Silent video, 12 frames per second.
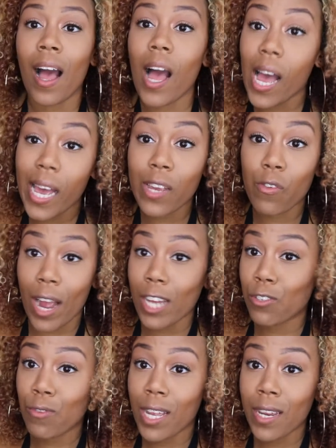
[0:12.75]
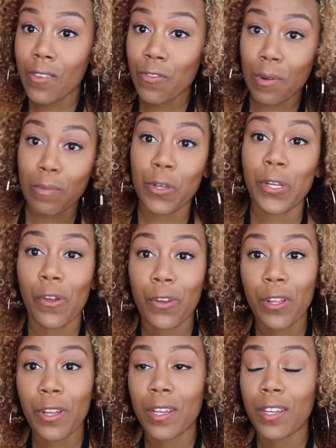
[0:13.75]
I graduated from
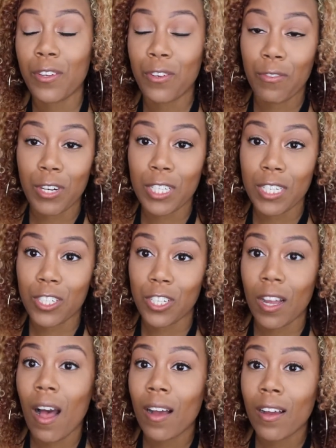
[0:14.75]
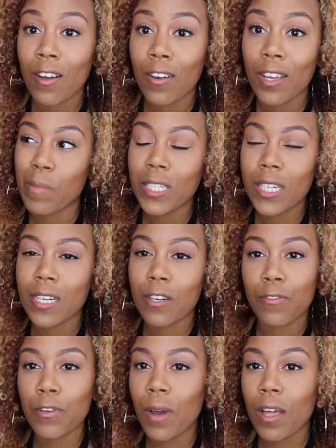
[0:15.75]
Loyola University Chicago. I mentioned in
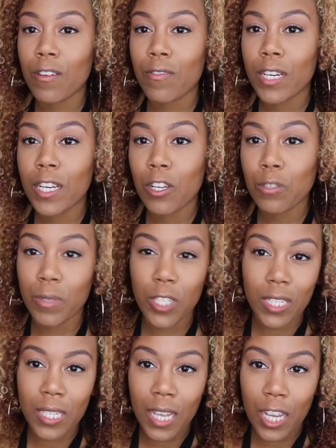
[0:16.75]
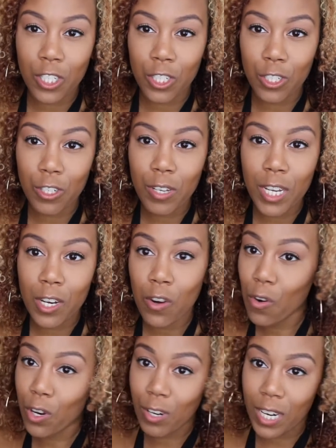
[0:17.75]
a few other videos, but just in case you're new here
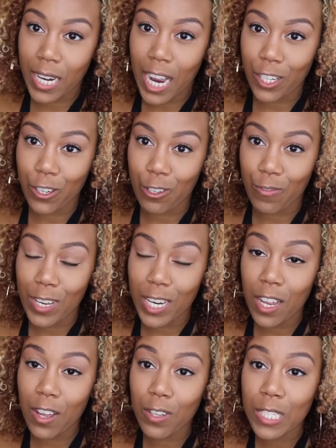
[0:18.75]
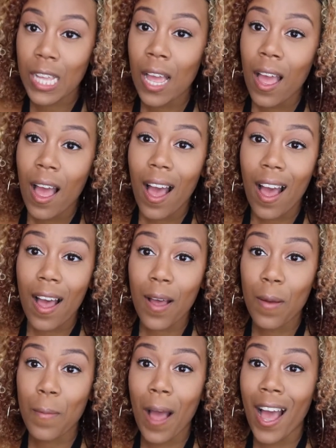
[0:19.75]
or you didn't catch those videos,
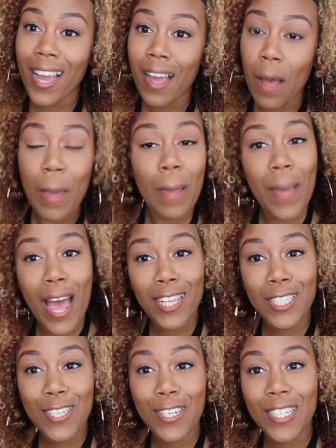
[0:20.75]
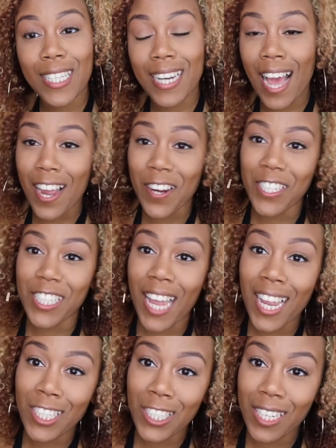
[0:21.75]
um, I got my master's in higher
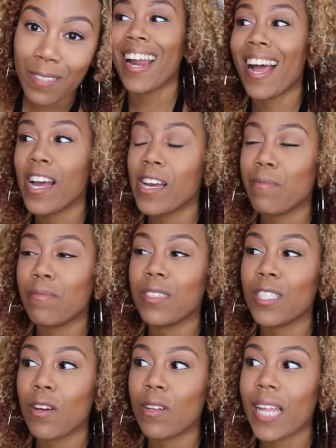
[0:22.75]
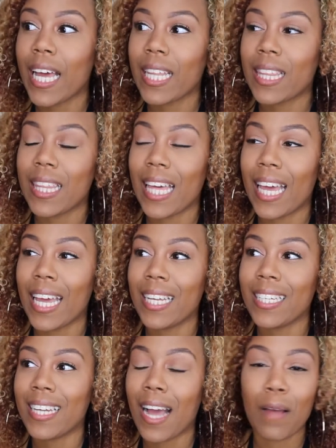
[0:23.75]
education. I'm so glad
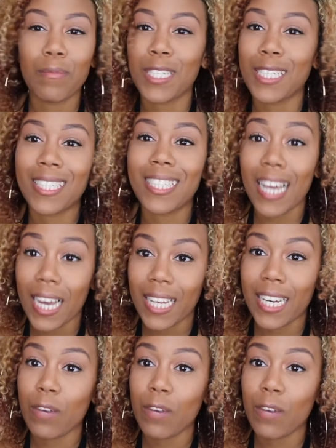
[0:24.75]
that I'm just done.